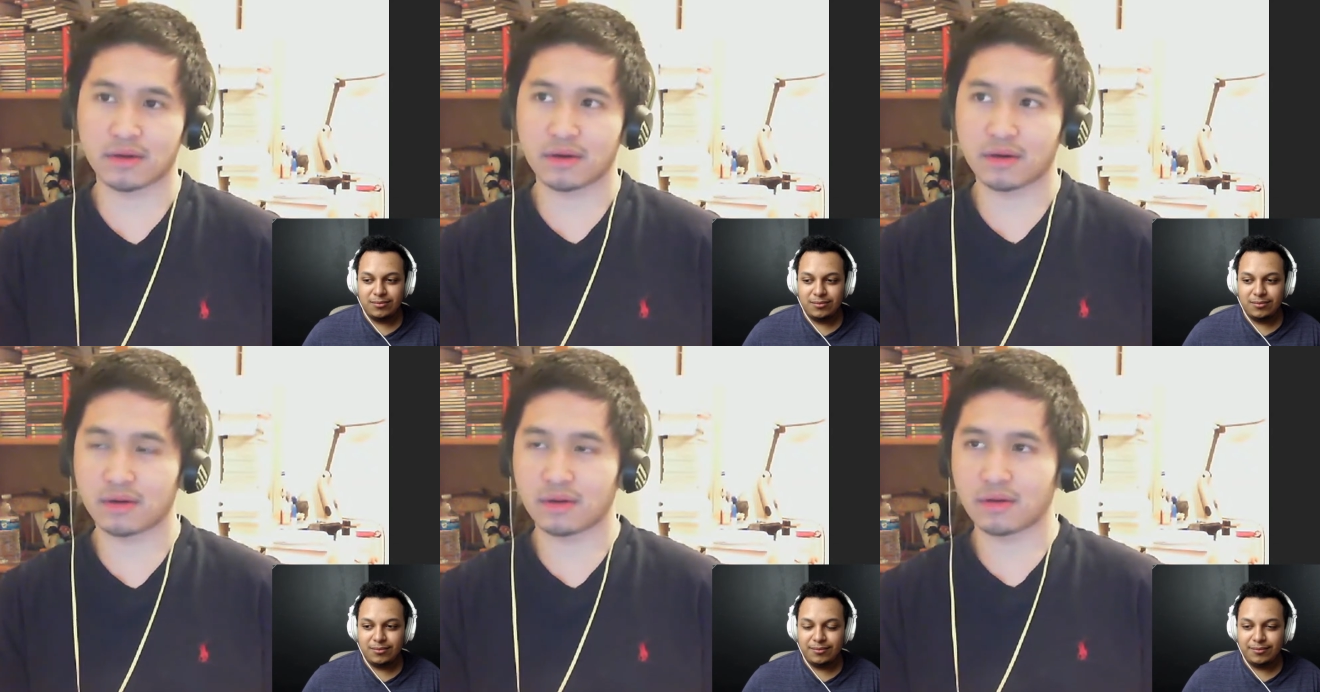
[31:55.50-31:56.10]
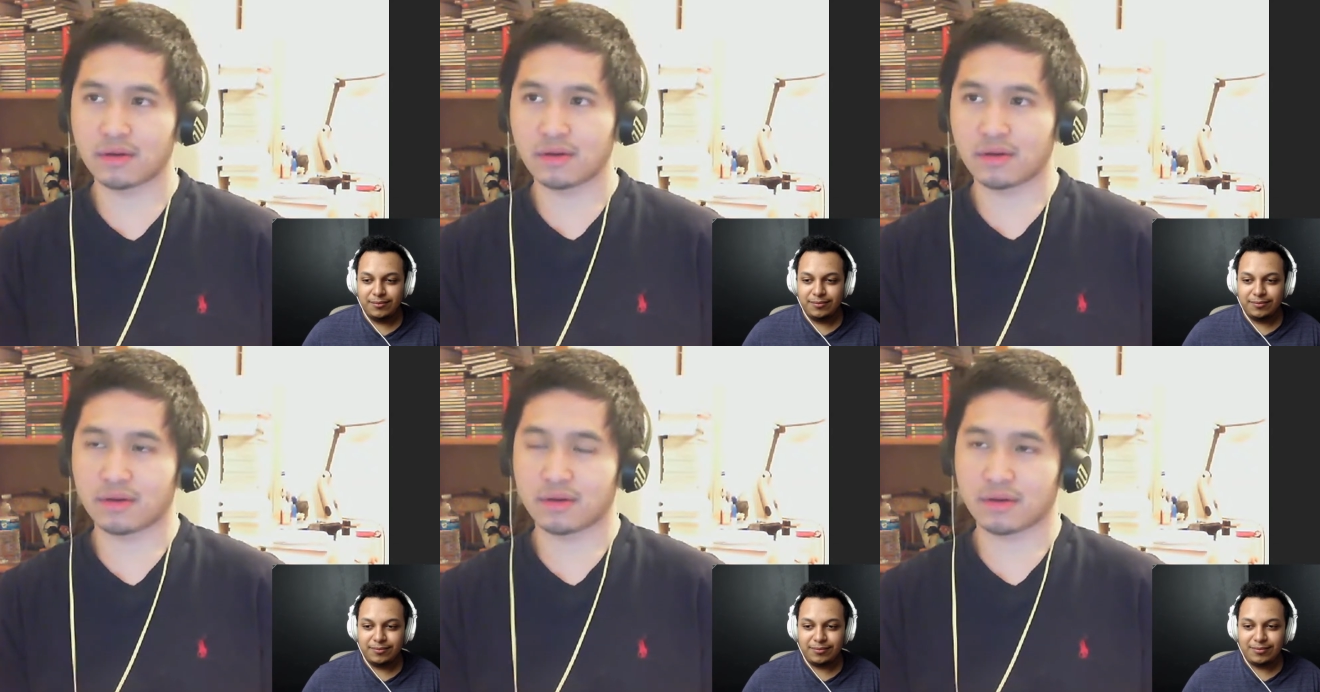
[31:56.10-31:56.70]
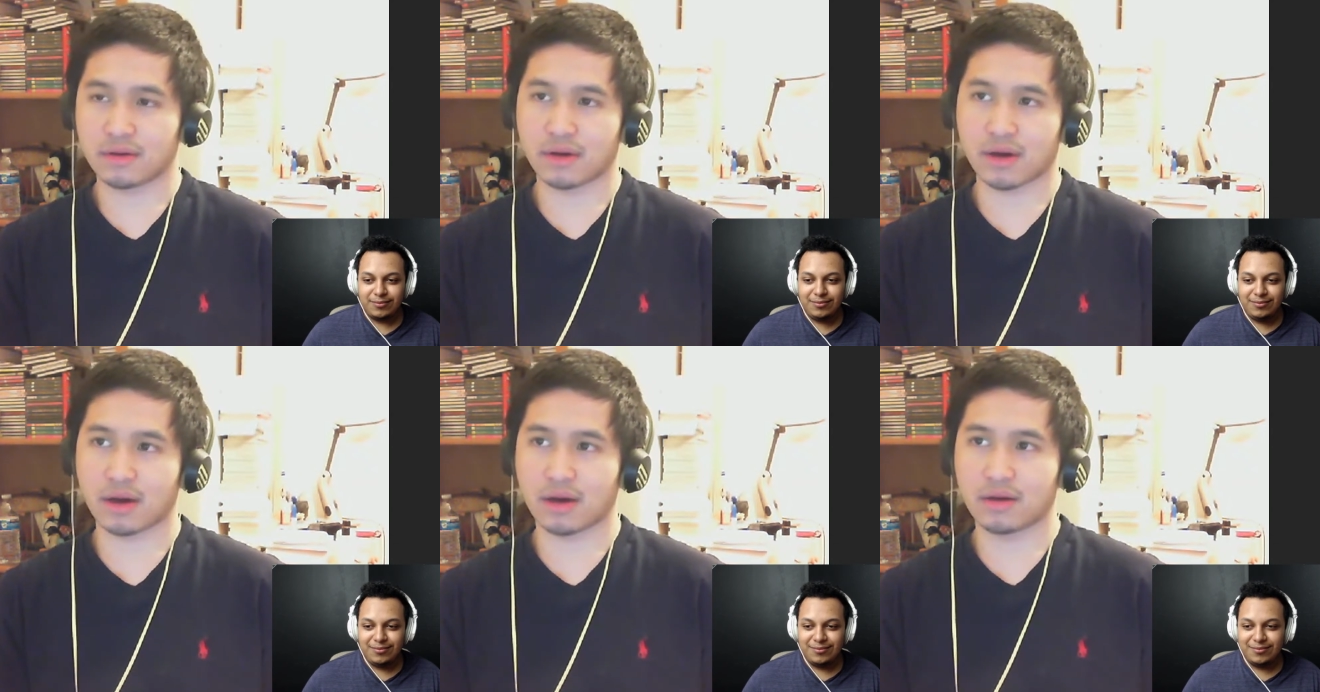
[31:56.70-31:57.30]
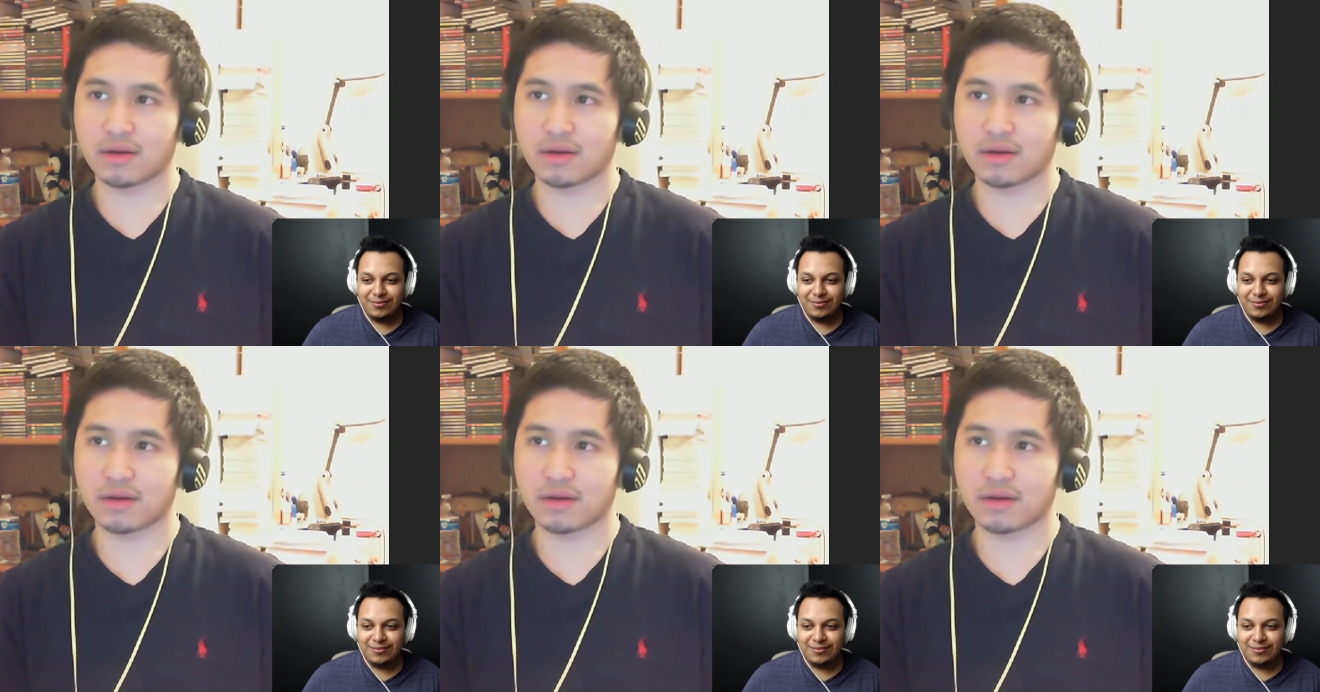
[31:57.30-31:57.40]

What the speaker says: Nobody speaks.